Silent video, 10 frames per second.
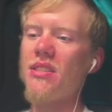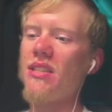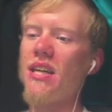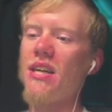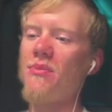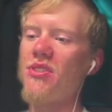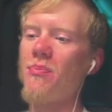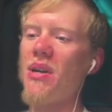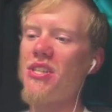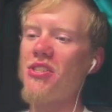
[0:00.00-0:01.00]
how much
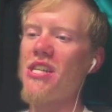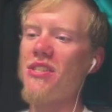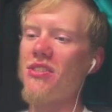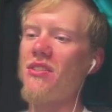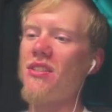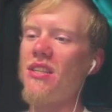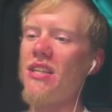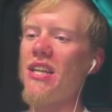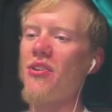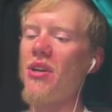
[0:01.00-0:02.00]
imagination
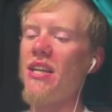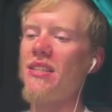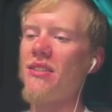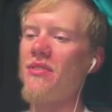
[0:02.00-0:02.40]
and creativity